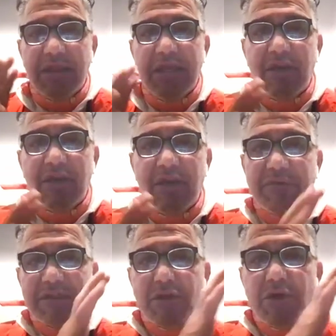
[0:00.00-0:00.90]
They only think
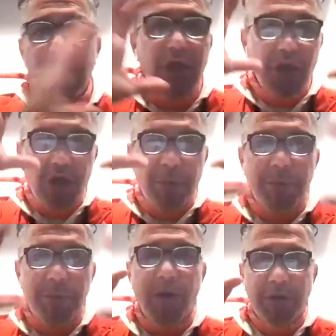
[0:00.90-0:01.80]
of certain
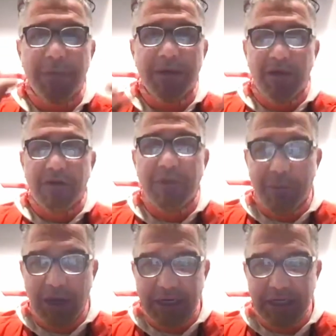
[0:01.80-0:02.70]
compartment
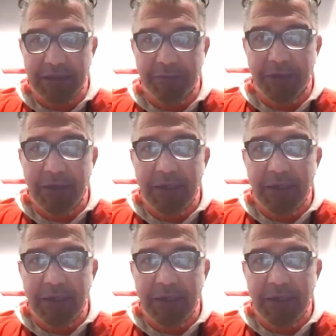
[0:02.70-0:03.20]
of the body